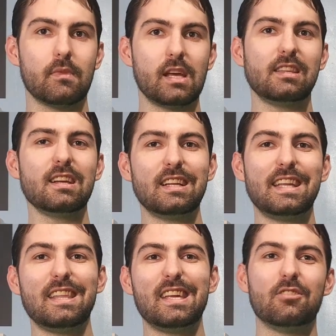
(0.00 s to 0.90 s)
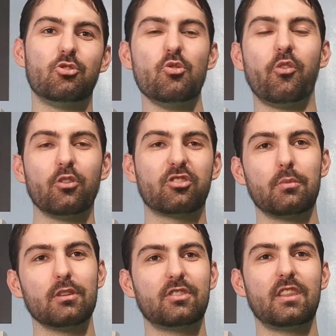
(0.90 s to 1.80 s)
at the end of the day, they do feel
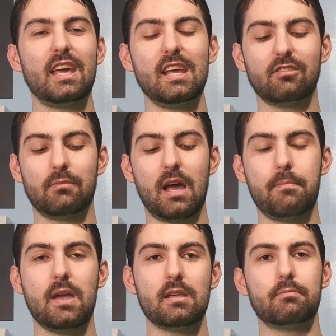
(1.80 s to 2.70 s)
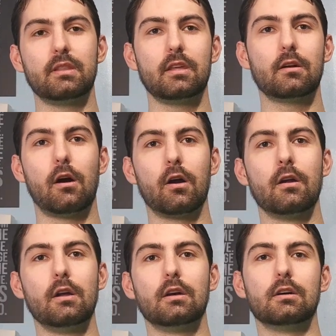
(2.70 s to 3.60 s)
similar to the 8s in my opinion, but there
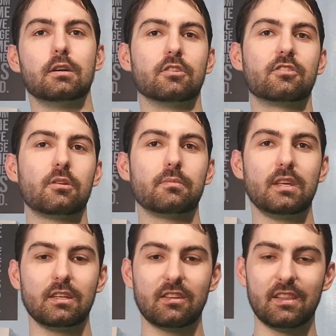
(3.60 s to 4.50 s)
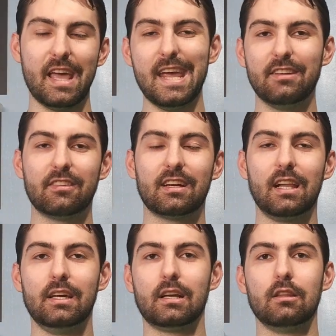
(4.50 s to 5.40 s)
are some things in the 8s that I
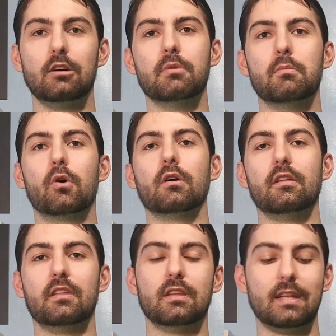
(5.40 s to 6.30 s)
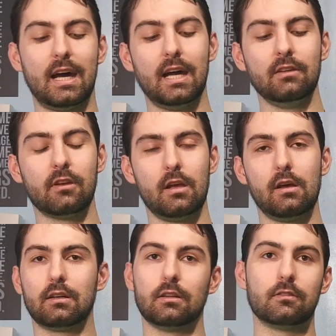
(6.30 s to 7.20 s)
like a little bit more than the 9s.
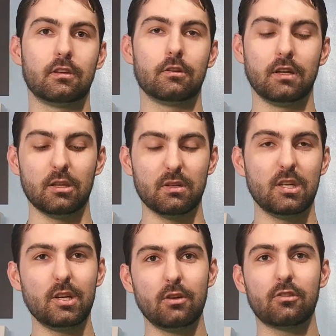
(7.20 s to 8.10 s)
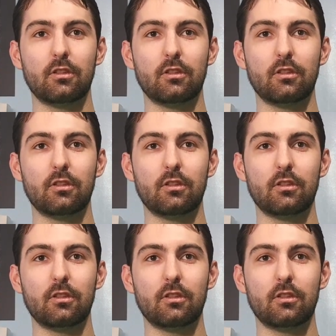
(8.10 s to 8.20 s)
Considering the materials